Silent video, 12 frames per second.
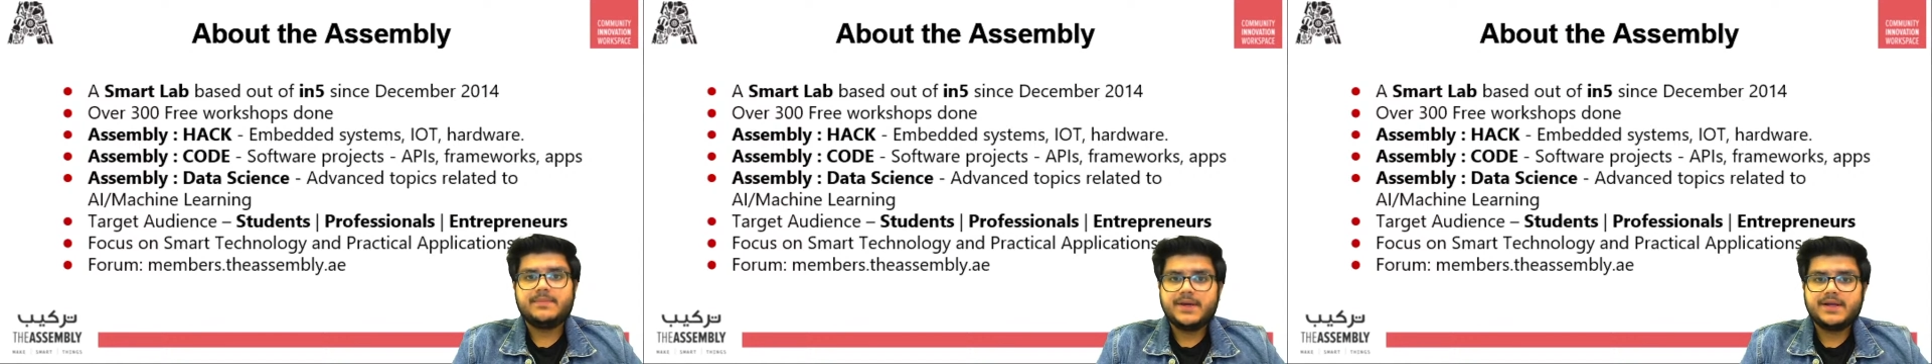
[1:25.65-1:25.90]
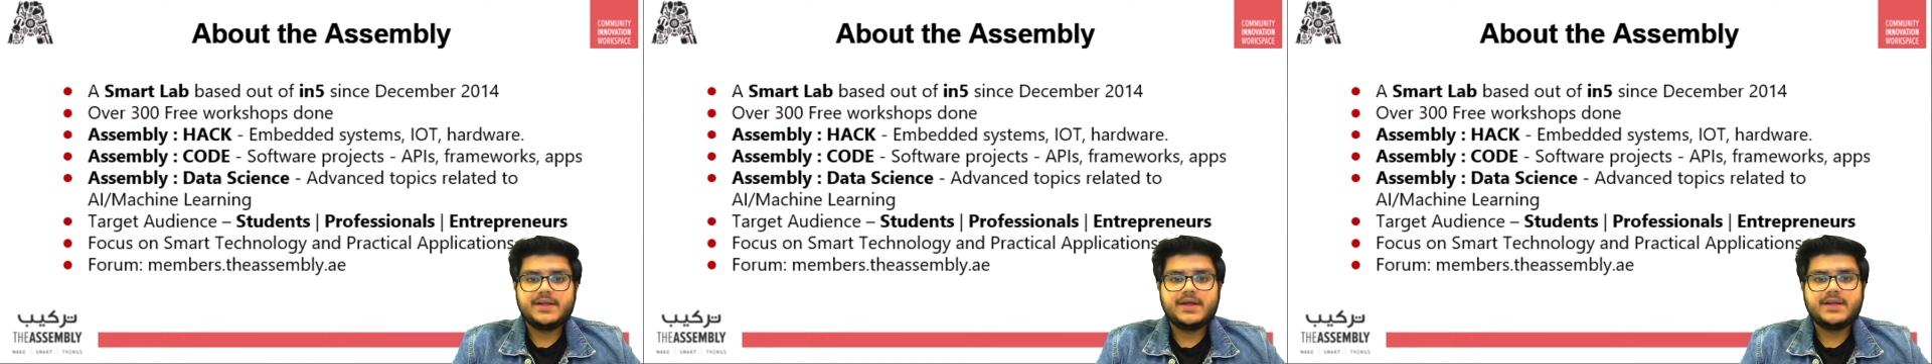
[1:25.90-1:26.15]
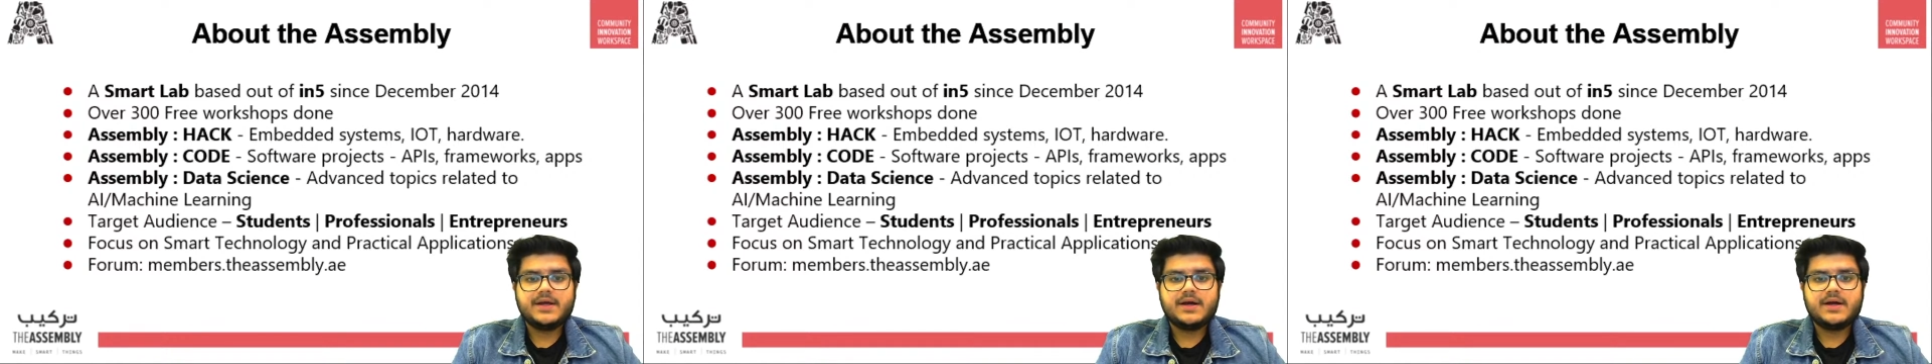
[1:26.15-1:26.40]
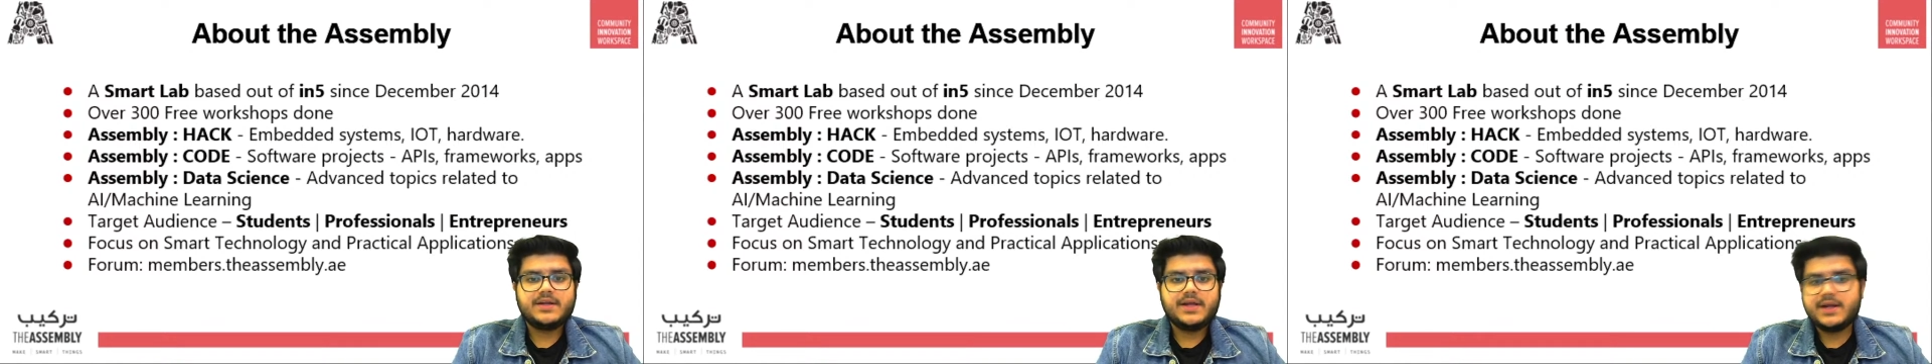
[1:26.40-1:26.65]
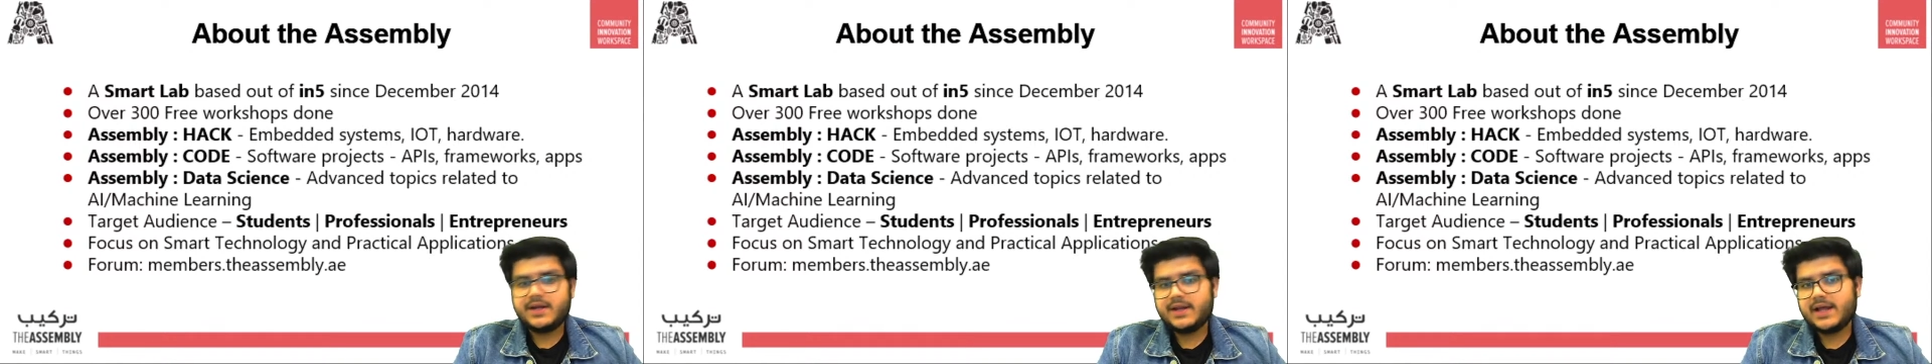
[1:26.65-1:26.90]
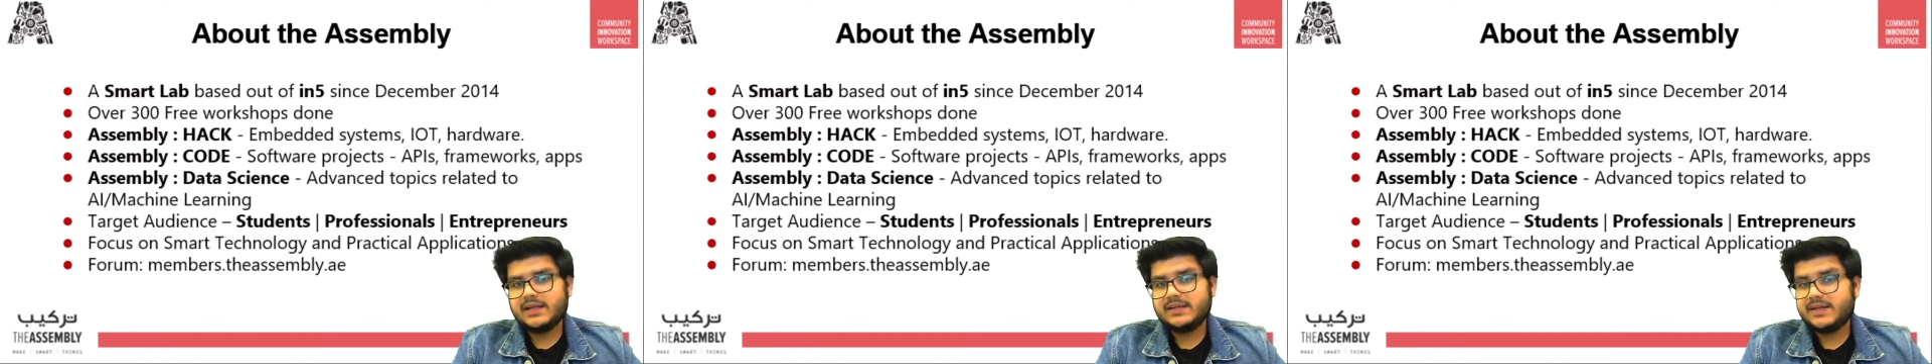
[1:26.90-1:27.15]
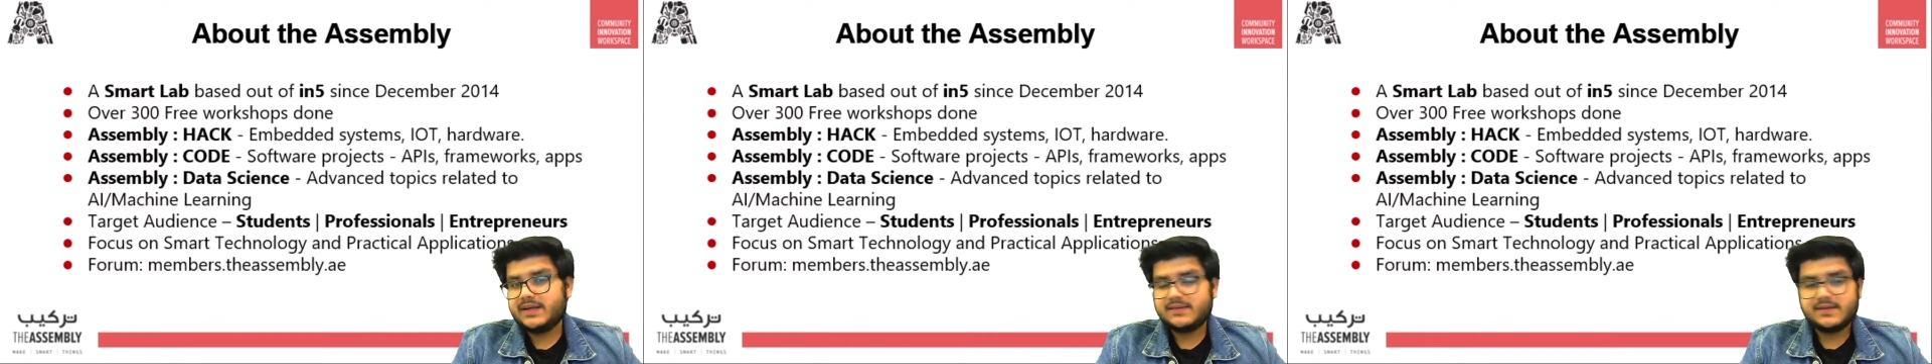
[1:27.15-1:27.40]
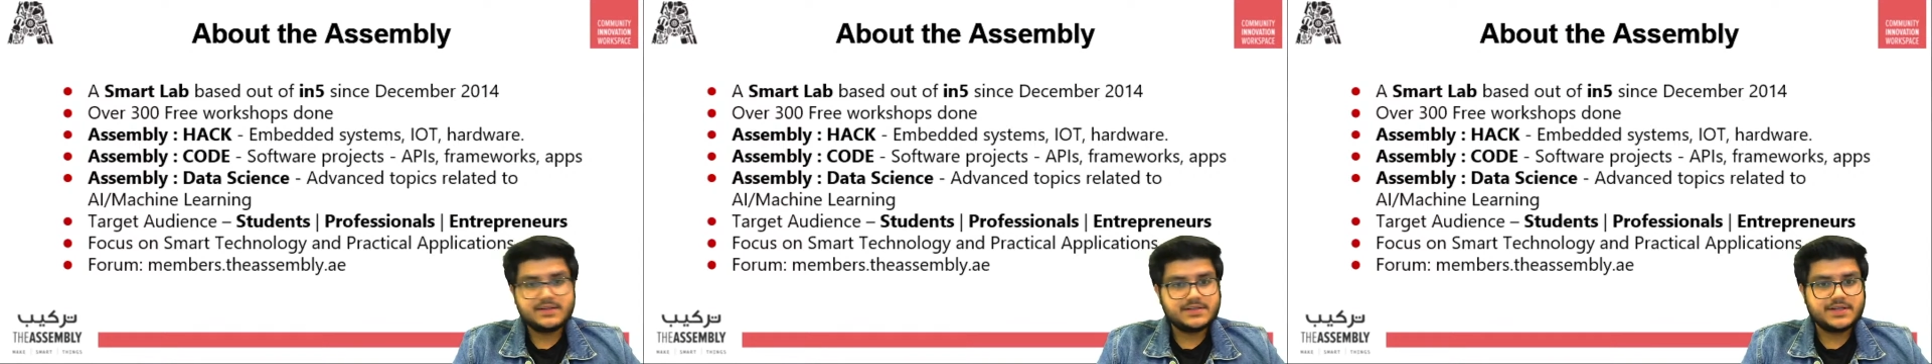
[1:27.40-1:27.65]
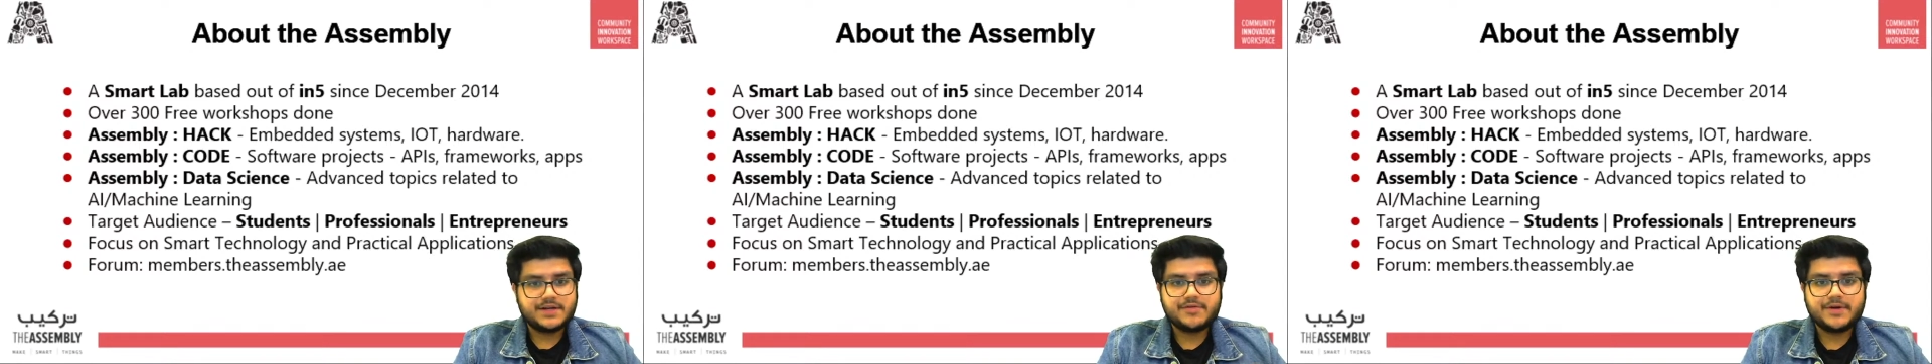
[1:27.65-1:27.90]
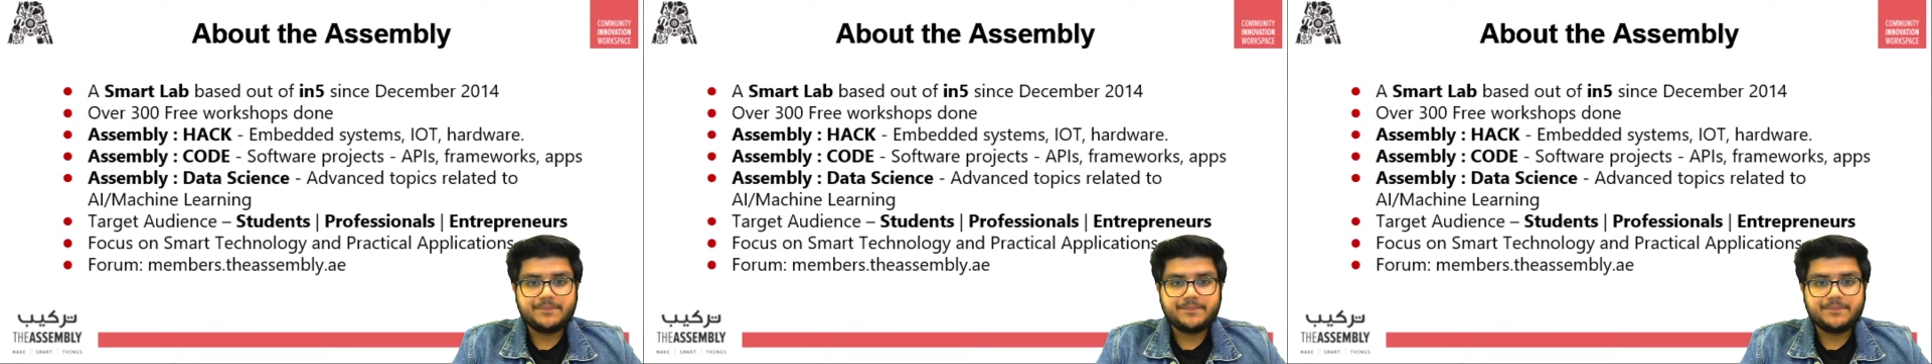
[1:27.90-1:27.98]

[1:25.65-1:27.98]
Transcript: big data, data analytics, etc.